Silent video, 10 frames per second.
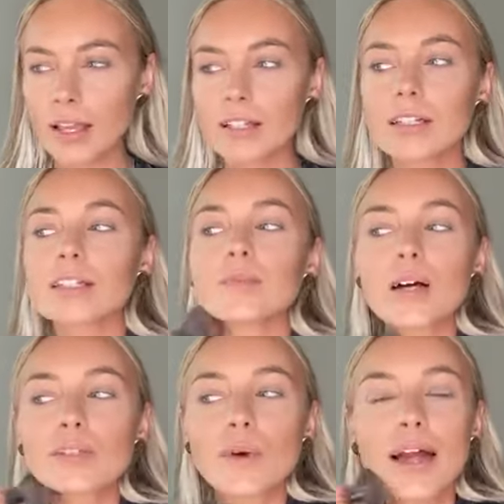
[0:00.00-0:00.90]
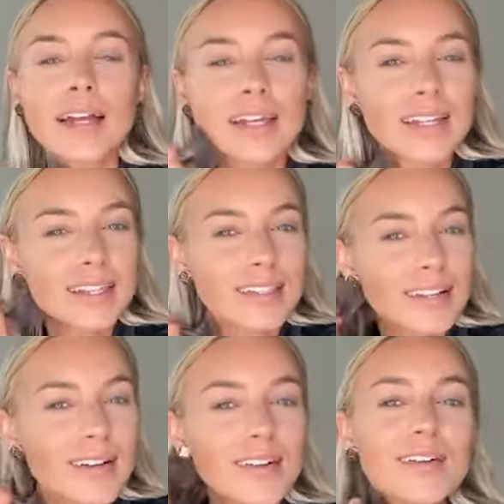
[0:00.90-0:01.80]
I guess that's the best way I can
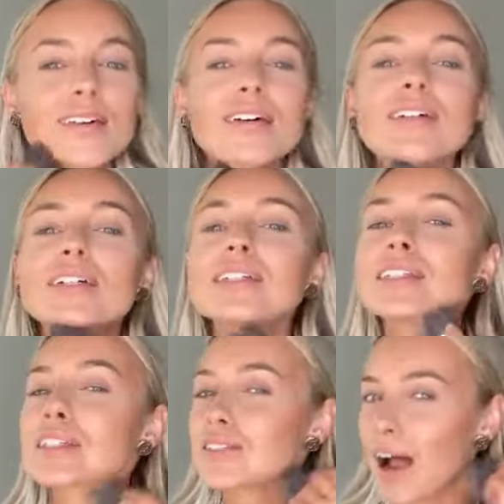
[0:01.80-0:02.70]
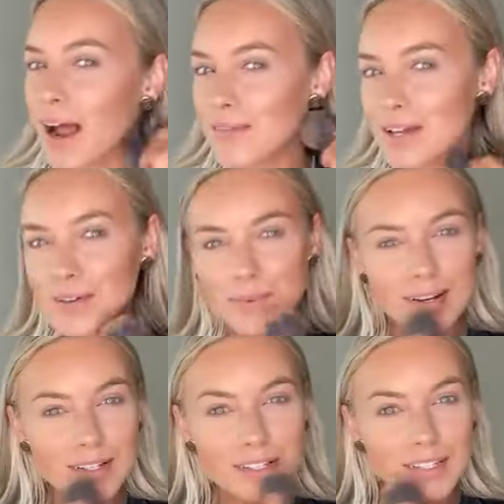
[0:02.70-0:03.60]
describe it,
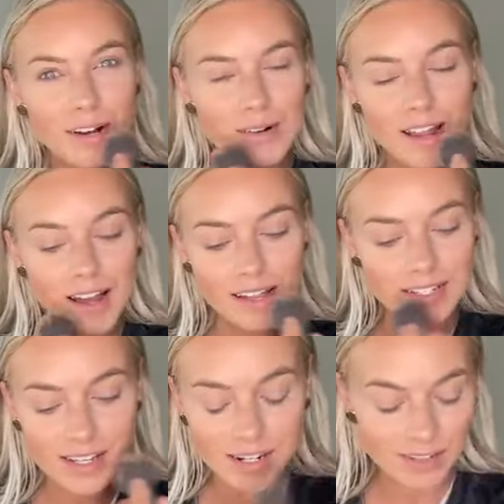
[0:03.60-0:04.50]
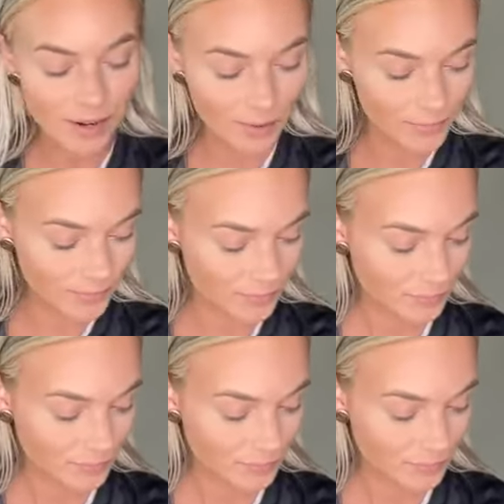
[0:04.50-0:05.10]
but it's so nice. I don't know.